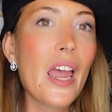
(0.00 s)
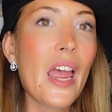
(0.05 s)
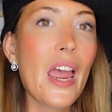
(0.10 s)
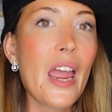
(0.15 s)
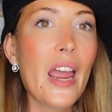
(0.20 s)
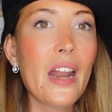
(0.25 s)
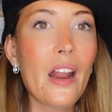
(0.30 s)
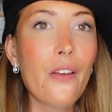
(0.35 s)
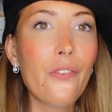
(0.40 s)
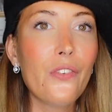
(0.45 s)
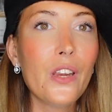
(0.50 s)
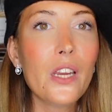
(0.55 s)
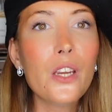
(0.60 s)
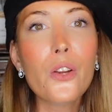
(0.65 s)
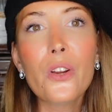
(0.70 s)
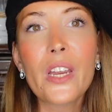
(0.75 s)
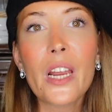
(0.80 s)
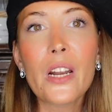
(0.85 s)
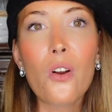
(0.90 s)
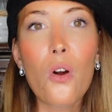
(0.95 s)
And I think
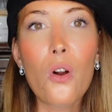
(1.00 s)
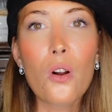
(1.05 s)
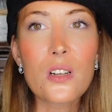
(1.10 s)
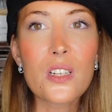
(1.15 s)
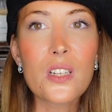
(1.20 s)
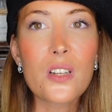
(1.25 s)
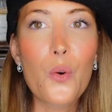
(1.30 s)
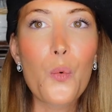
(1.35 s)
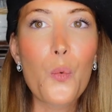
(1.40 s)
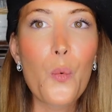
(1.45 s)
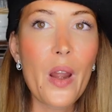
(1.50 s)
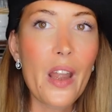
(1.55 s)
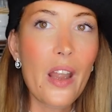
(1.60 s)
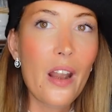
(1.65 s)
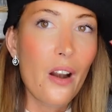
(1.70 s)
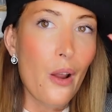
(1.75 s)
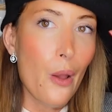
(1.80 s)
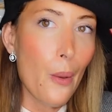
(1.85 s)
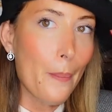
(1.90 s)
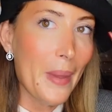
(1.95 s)
you can also
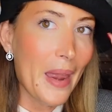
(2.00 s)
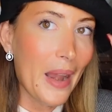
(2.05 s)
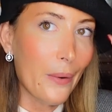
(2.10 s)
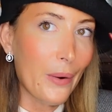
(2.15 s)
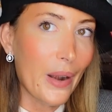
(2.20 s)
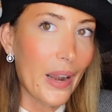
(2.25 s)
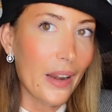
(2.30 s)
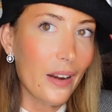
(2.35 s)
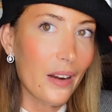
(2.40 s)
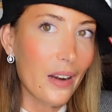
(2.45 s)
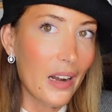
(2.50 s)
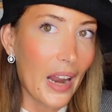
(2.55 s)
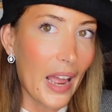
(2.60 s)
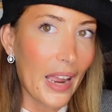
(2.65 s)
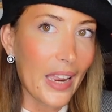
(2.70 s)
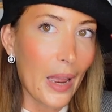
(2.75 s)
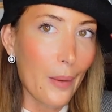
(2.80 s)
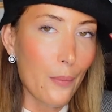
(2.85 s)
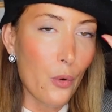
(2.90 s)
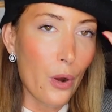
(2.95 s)
wear a beret,
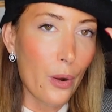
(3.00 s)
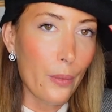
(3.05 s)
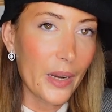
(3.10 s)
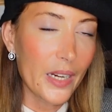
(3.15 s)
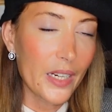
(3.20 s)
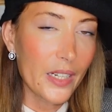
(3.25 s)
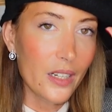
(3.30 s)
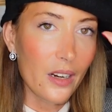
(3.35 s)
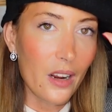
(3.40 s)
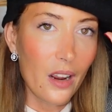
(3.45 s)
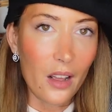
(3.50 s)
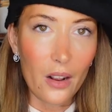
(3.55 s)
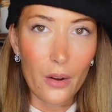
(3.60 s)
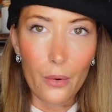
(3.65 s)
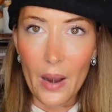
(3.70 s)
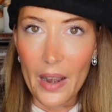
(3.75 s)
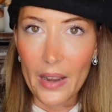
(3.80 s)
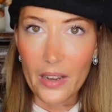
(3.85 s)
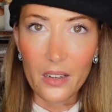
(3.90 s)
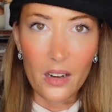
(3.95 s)
like I'm wearing
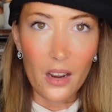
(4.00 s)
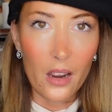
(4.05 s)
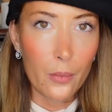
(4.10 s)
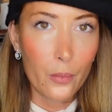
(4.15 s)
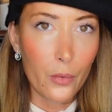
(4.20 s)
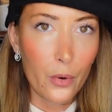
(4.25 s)
right now.